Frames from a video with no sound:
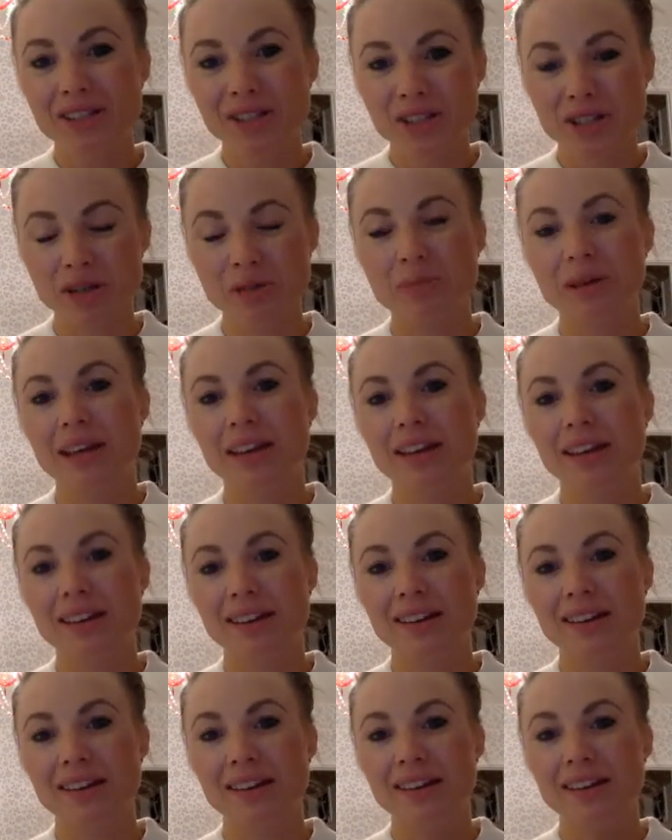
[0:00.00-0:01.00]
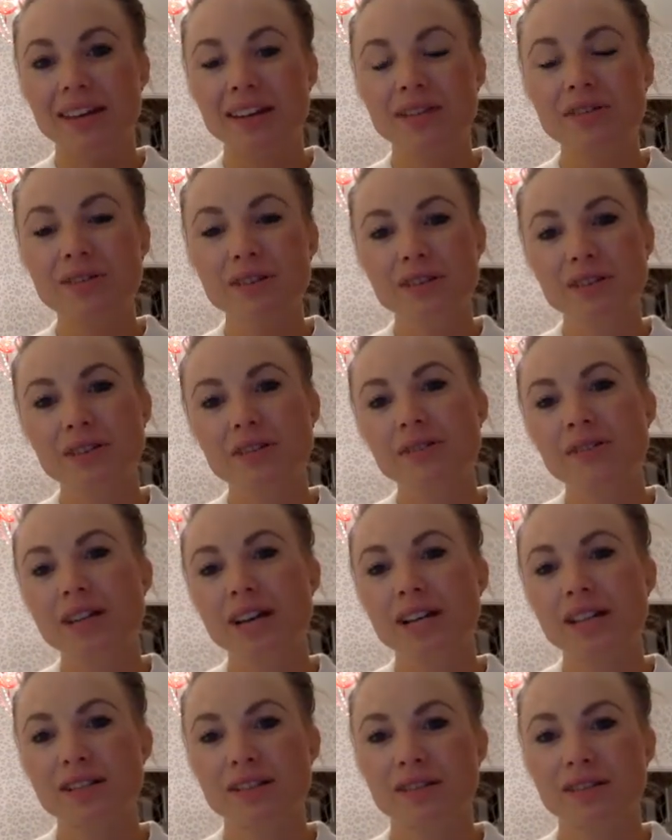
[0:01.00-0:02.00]
to B. And you could do
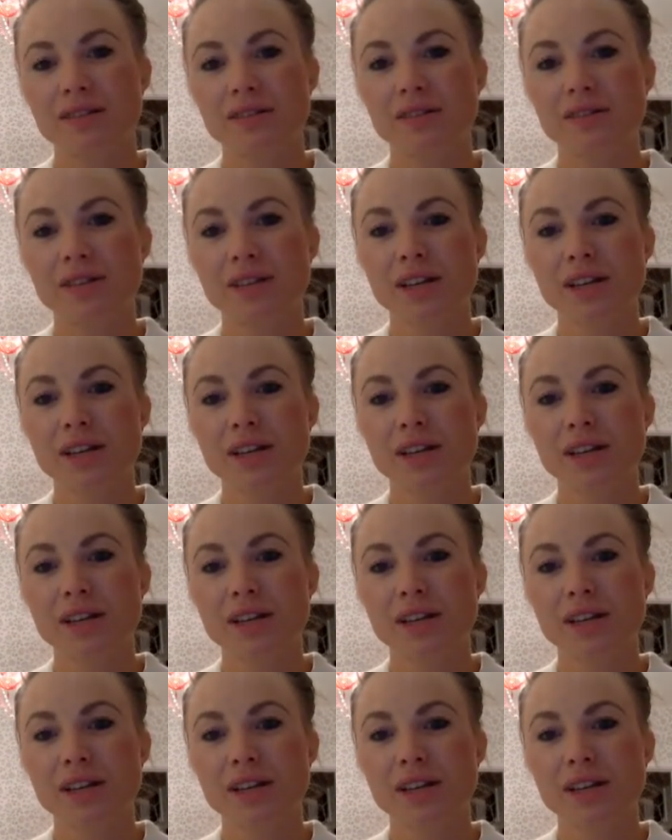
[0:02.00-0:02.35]
that too.